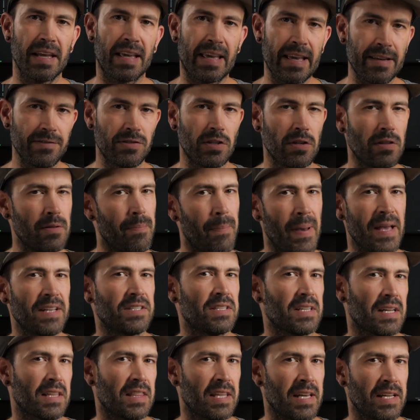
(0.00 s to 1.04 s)
it gives you the
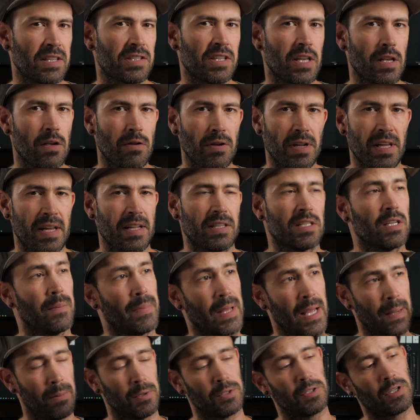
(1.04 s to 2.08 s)
basic things that you need to
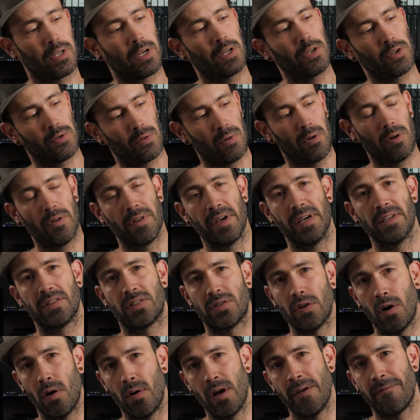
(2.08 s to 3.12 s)
be able to control this.
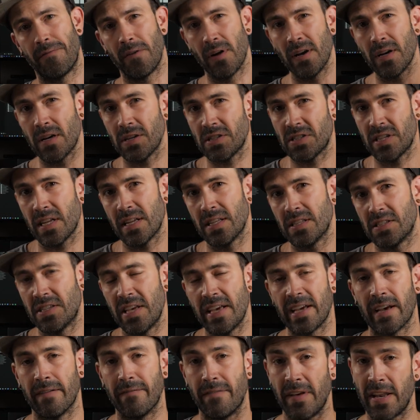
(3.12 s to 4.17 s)
So if you're interested in
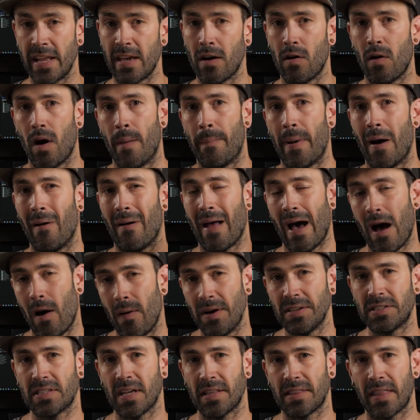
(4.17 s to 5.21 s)
seeing a video about how
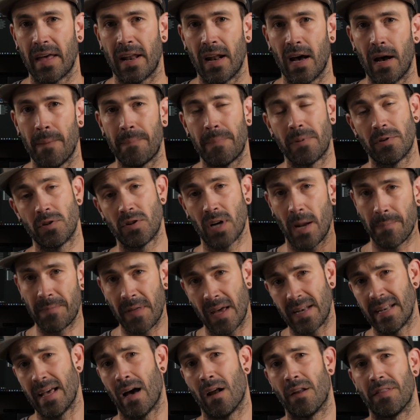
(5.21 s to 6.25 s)
I set that up, drop
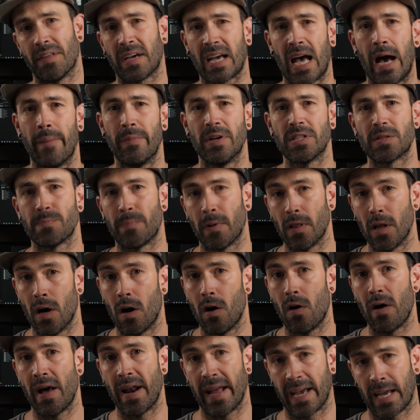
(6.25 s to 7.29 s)
that down in the comments
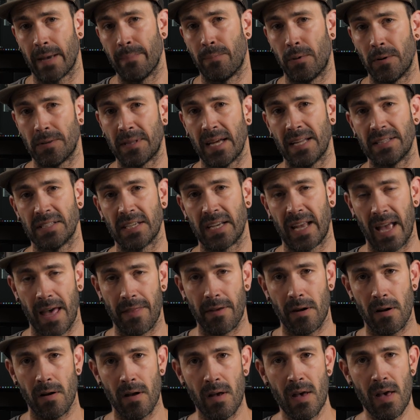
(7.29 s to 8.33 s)
below and I can put that
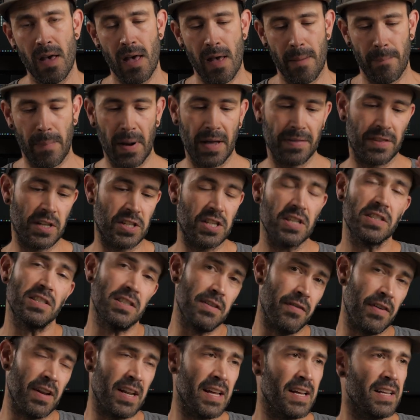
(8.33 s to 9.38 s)
together. But the
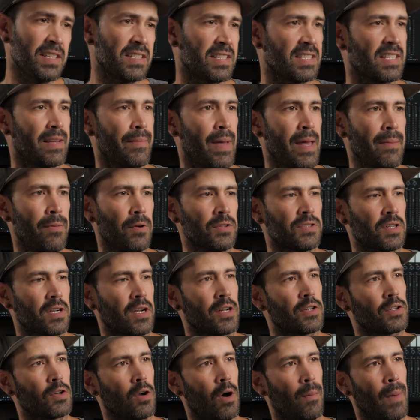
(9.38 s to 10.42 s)
gist of it is I'm able to
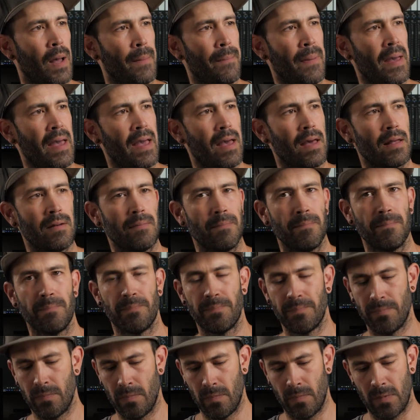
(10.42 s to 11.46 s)
control my pan
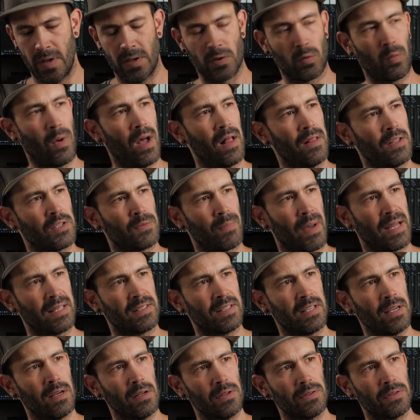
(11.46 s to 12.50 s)
as well as my
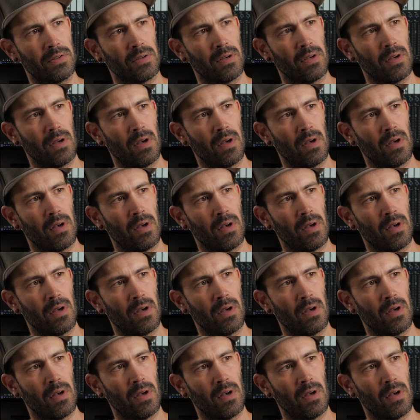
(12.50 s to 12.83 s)
tilt.